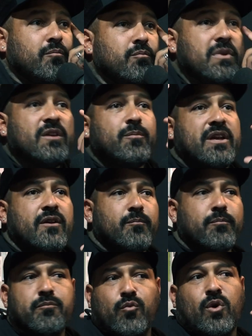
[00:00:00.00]
And me
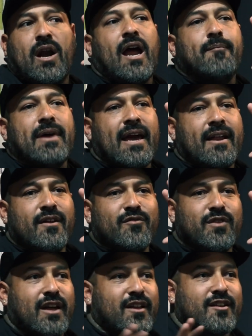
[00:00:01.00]
being where I'm at
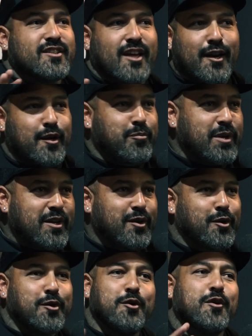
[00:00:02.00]
is like excited to be
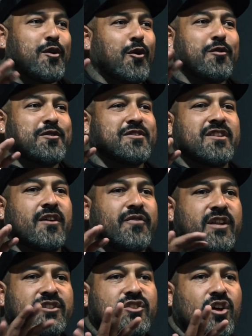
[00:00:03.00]
here, new at all this
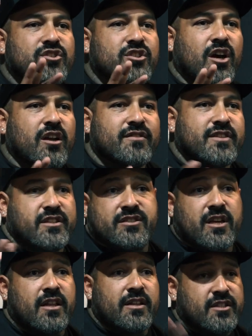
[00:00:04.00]
stuff, and I saw John, I was
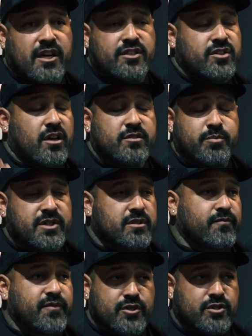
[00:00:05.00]
excited, like, yeah, John's
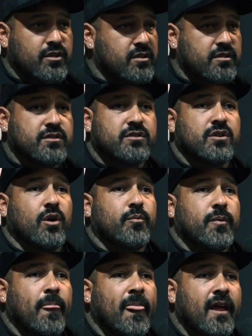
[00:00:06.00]
Bishop for sure. This is
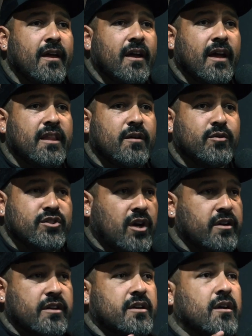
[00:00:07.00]
dope. And then when
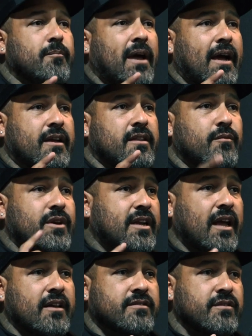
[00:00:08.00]
John didn't come back and they
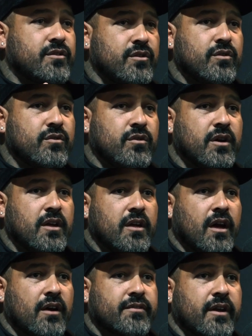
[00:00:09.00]
recasted you,
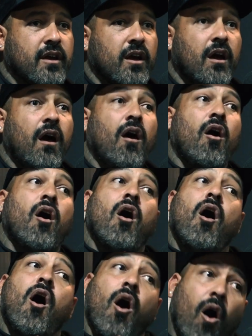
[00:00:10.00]
I was like,
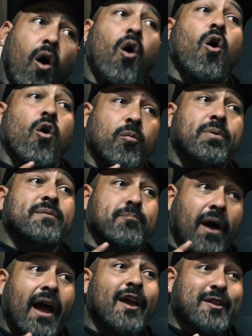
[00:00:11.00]
oh, but
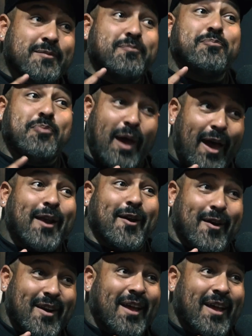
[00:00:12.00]
Mike's better.